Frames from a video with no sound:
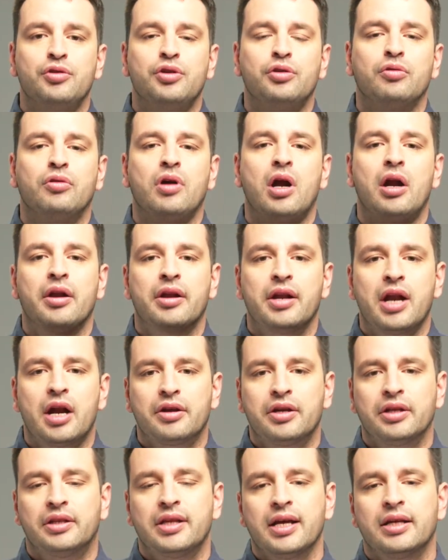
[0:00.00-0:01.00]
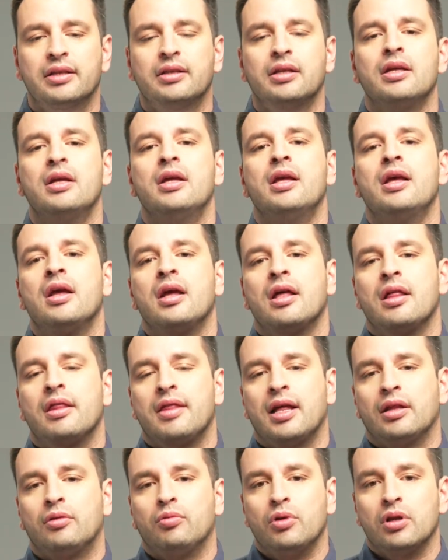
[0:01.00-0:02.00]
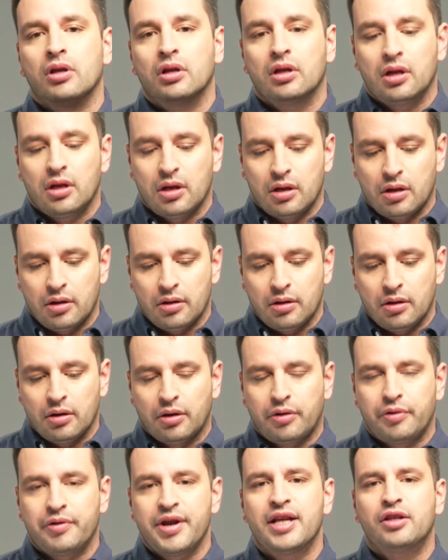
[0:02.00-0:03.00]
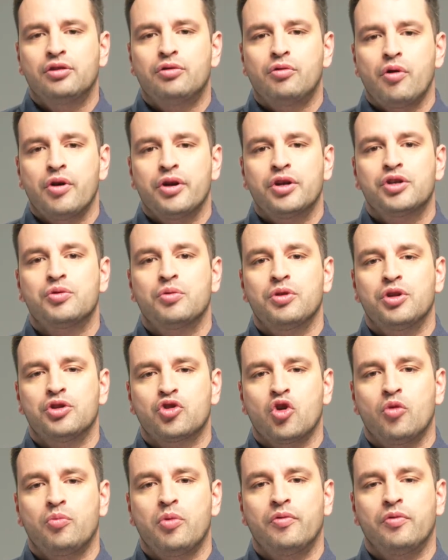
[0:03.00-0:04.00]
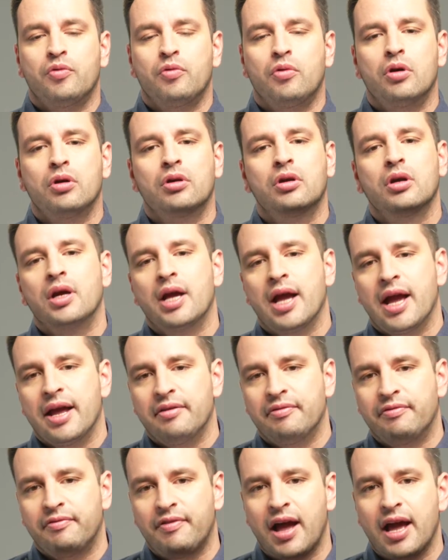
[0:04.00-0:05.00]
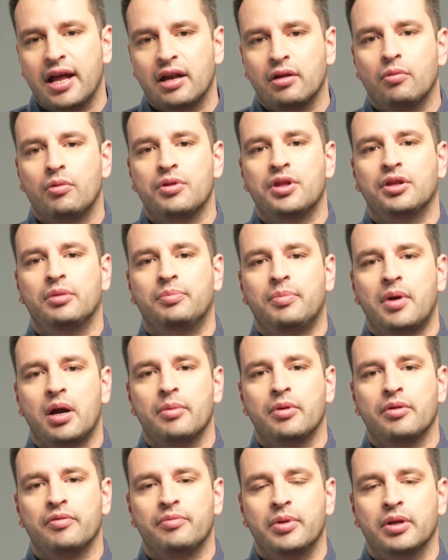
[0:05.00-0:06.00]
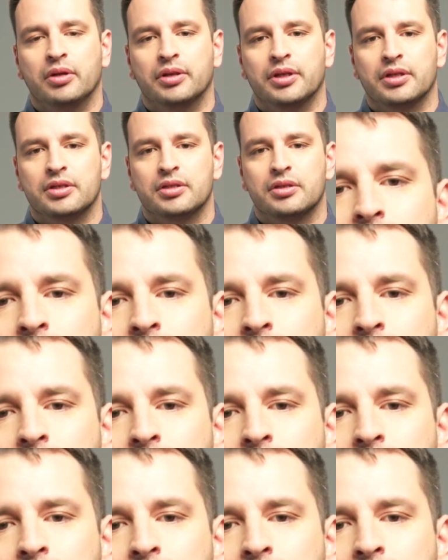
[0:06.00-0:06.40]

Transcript: need to hire an architect that will create drawings with a scope of work and file with the Department of Buildings.